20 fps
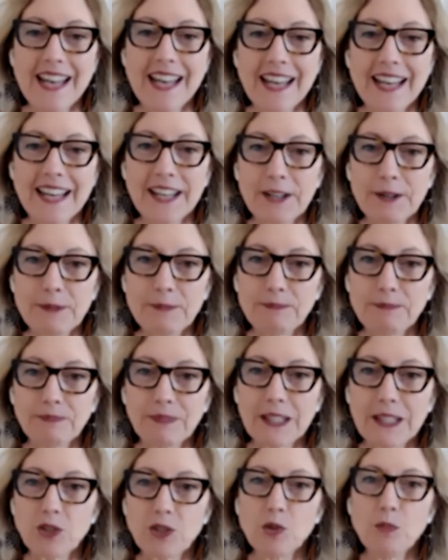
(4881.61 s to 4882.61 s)
Um,
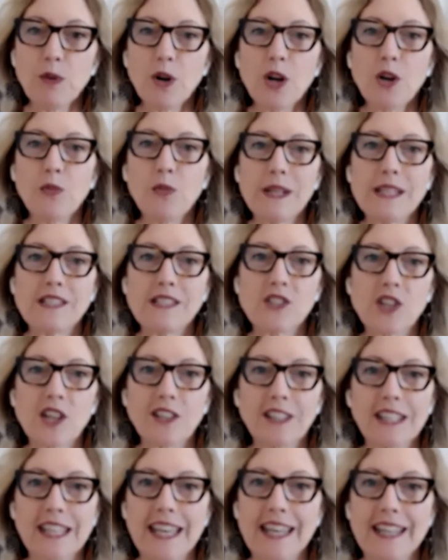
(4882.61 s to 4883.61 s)
tomorrow we start
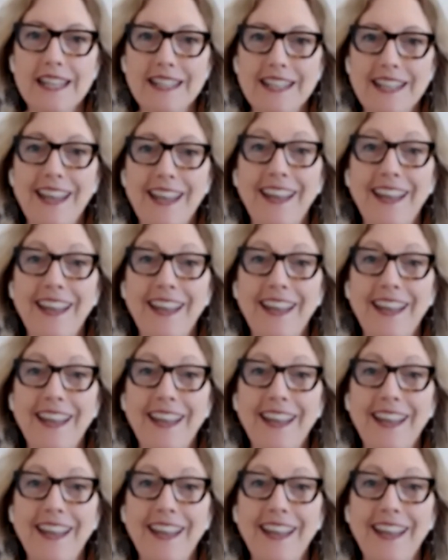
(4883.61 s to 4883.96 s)
again.